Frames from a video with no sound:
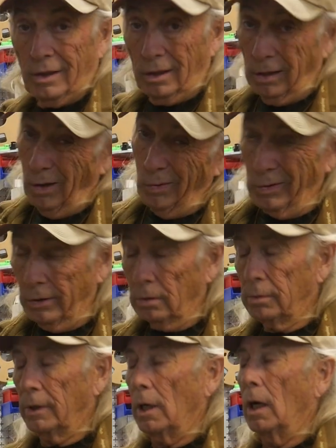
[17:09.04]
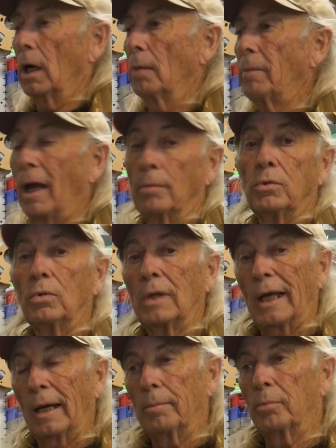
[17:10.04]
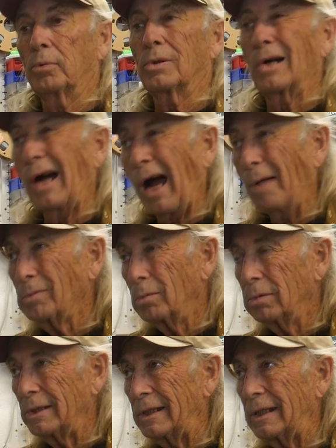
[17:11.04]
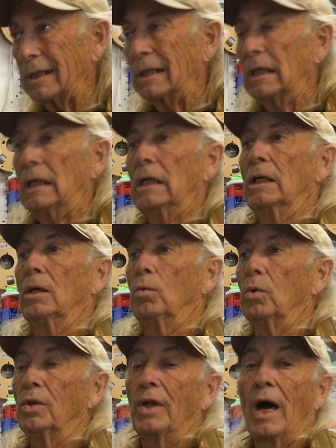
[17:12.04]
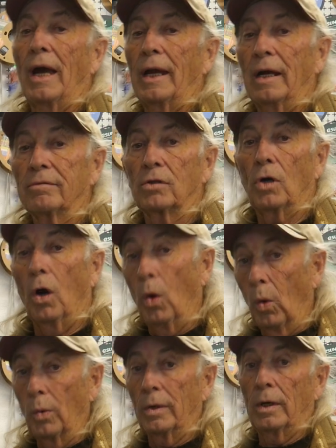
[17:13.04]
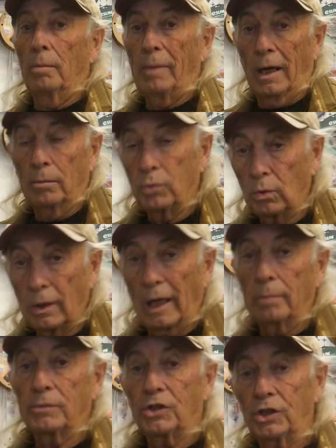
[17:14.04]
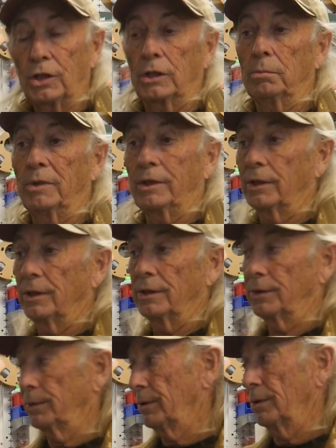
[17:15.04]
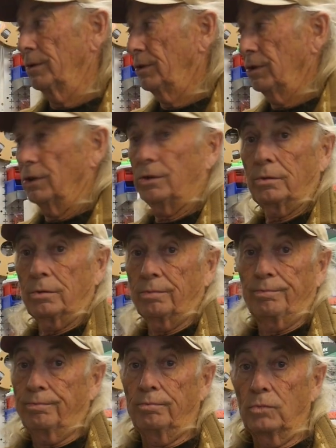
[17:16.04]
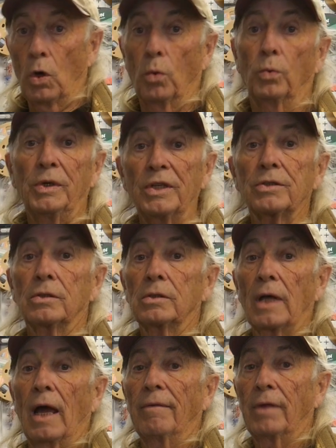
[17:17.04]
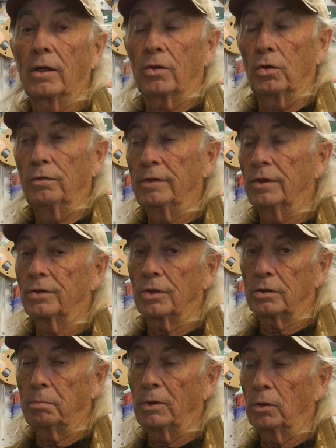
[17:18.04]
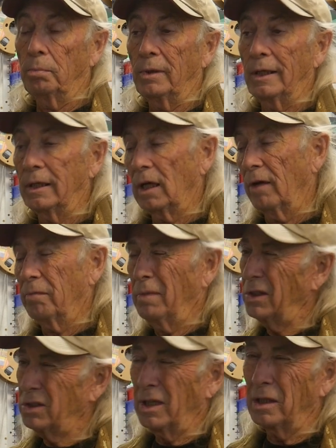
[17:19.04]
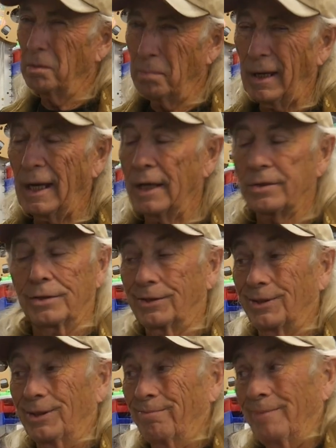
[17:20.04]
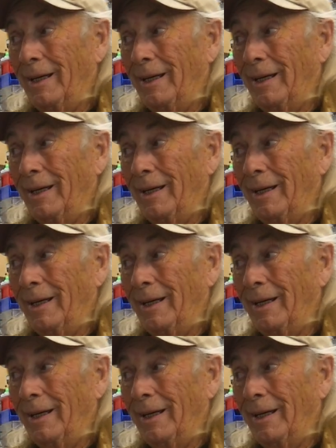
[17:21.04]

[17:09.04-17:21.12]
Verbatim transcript: the clone here, but uh, Bambu Lab probably will not ever own a Bambu Lab machine because there's just no reason to have that 256 build plate. I've mentioned that in the past. It's just